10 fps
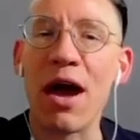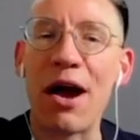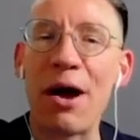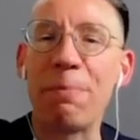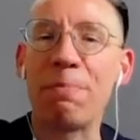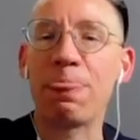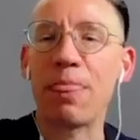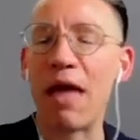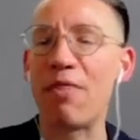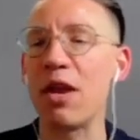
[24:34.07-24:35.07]
um,
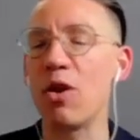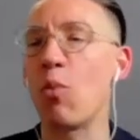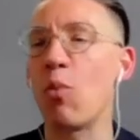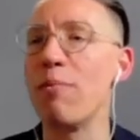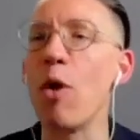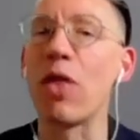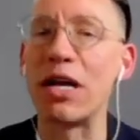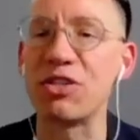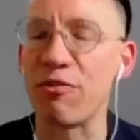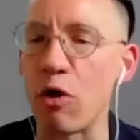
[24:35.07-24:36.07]
and then we
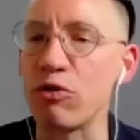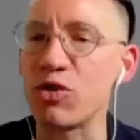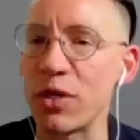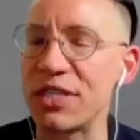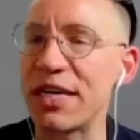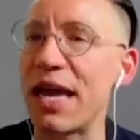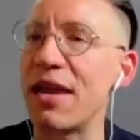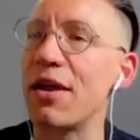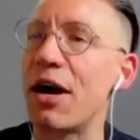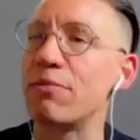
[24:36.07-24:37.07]
mobilized our folks once
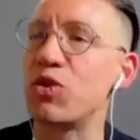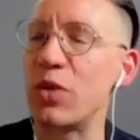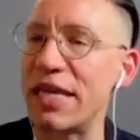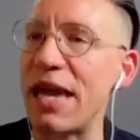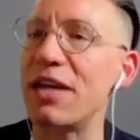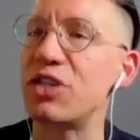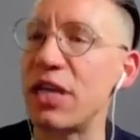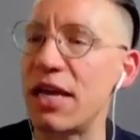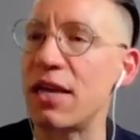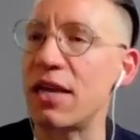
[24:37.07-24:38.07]
again um, to engage
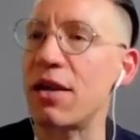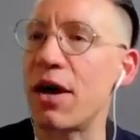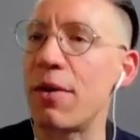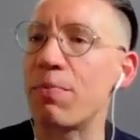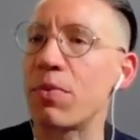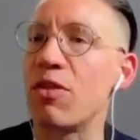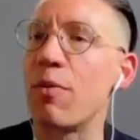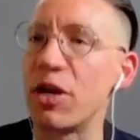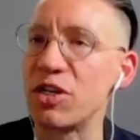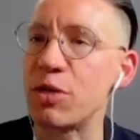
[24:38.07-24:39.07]
in um, the
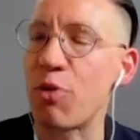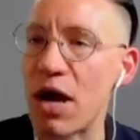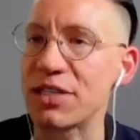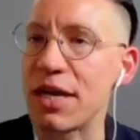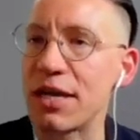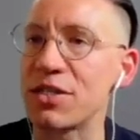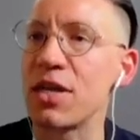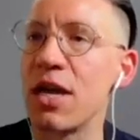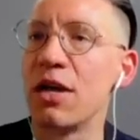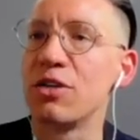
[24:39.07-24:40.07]
budget process.
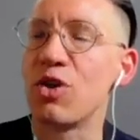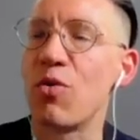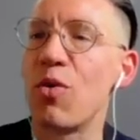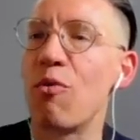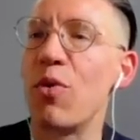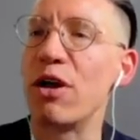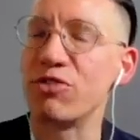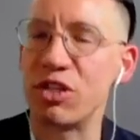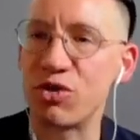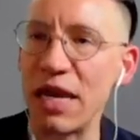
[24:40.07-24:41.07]
So we
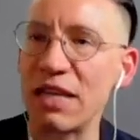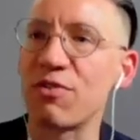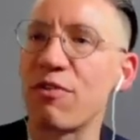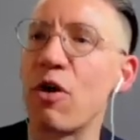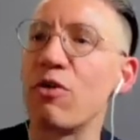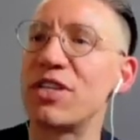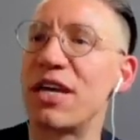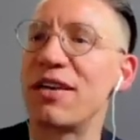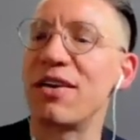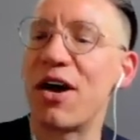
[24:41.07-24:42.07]
hosted trainings for folks
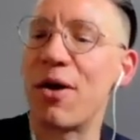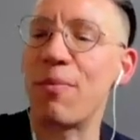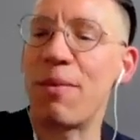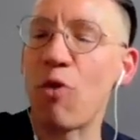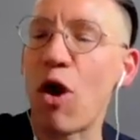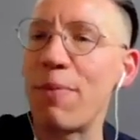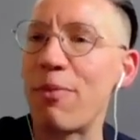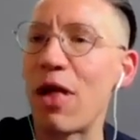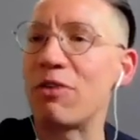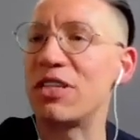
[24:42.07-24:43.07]
and um, and brought
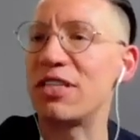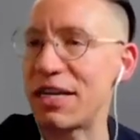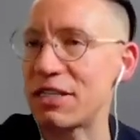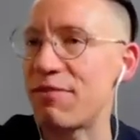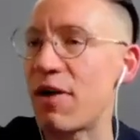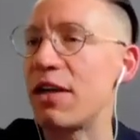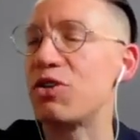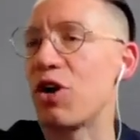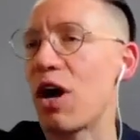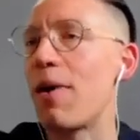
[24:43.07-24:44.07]
people out to testify
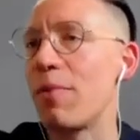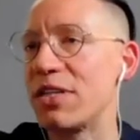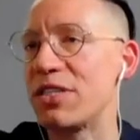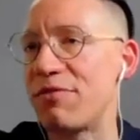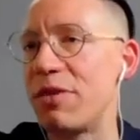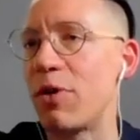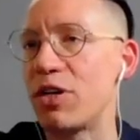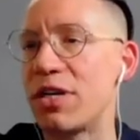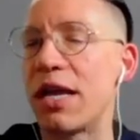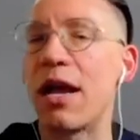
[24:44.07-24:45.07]
during our public safety
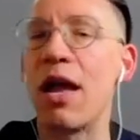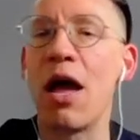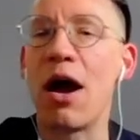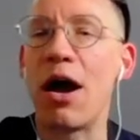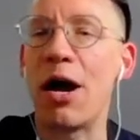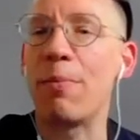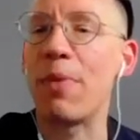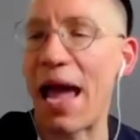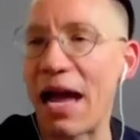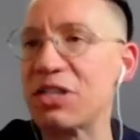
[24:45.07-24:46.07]
budgeting, um,
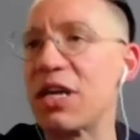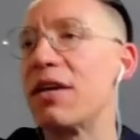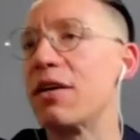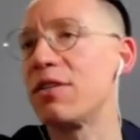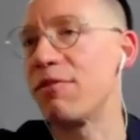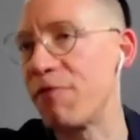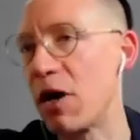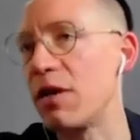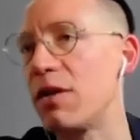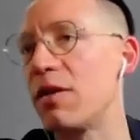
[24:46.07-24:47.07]
asking to
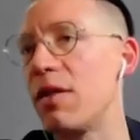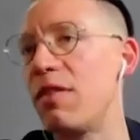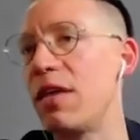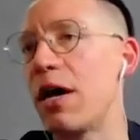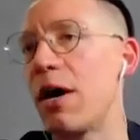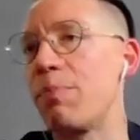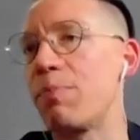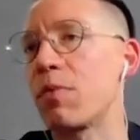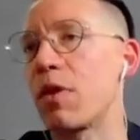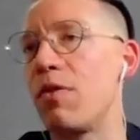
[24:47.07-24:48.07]
fund the
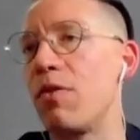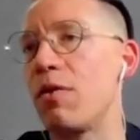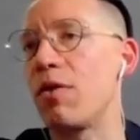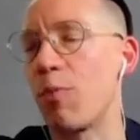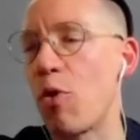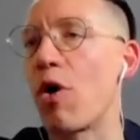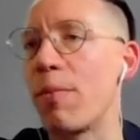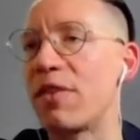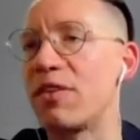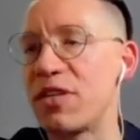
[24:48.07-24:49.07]
um, the the
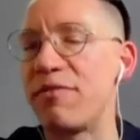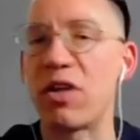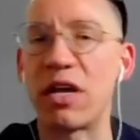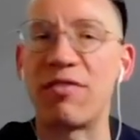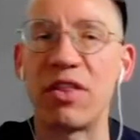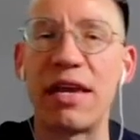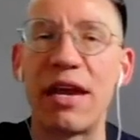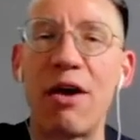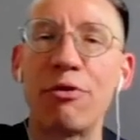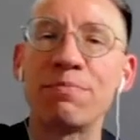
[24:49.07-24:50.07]
program that the safety collective had laid
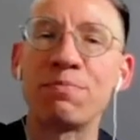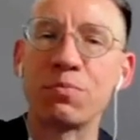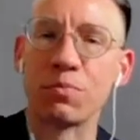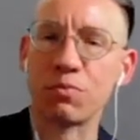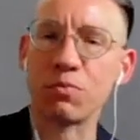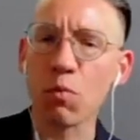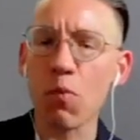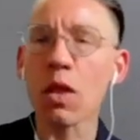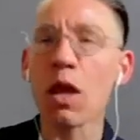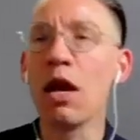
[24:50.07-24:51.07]
out.
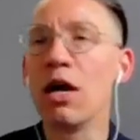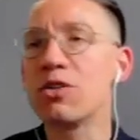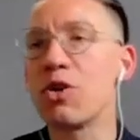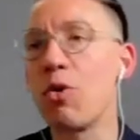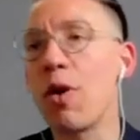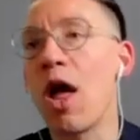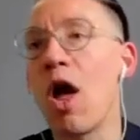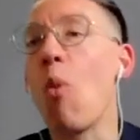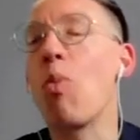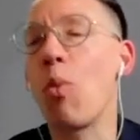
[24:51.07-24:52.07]
So
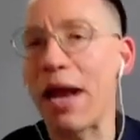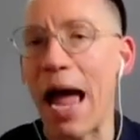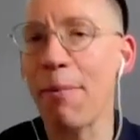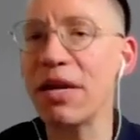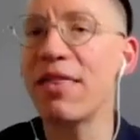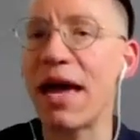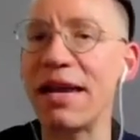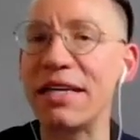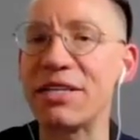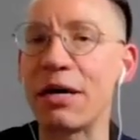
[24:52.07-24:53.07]
what happened in
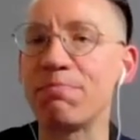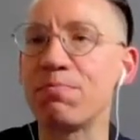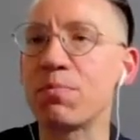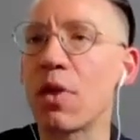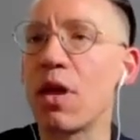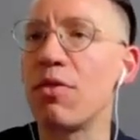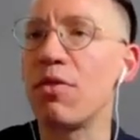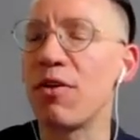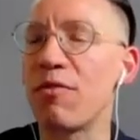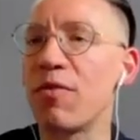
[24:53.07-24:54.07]
that is um,
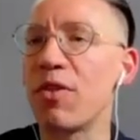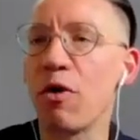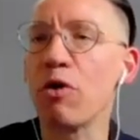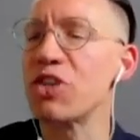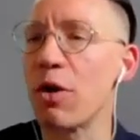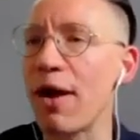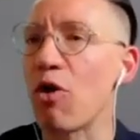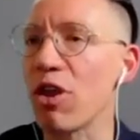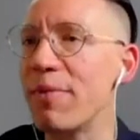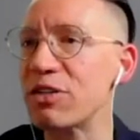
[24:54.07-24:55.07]
the, the folks in our
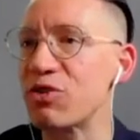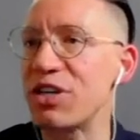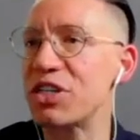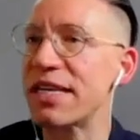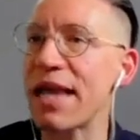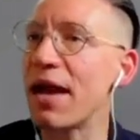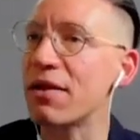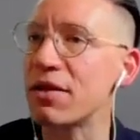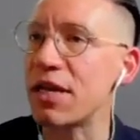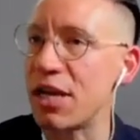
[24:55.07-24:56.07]
mayoral administration did not
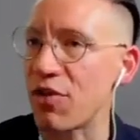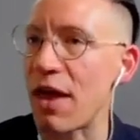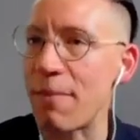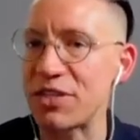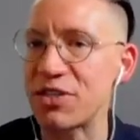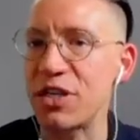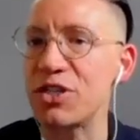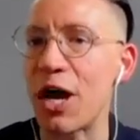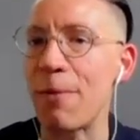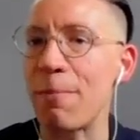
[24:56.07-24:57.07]
hear that message.
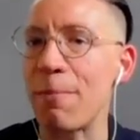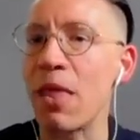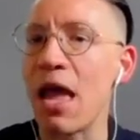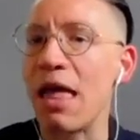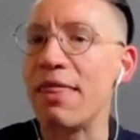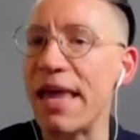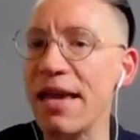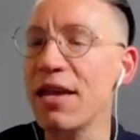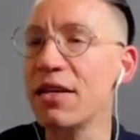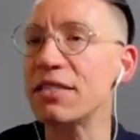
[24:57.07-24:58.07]
Um,
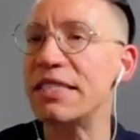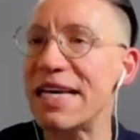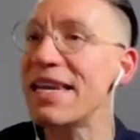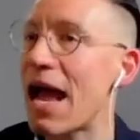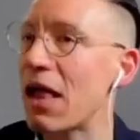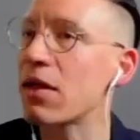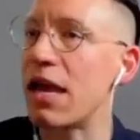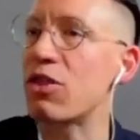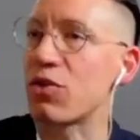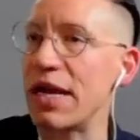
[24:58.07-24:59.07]
they did
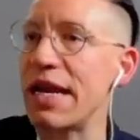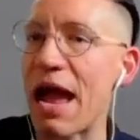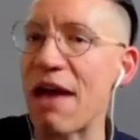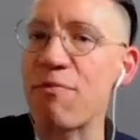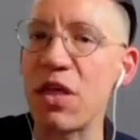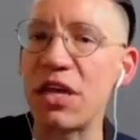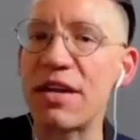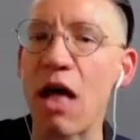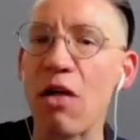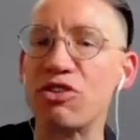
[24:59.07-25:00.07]
allocate three and a half million
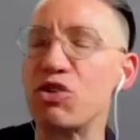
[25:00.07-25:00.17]
dollars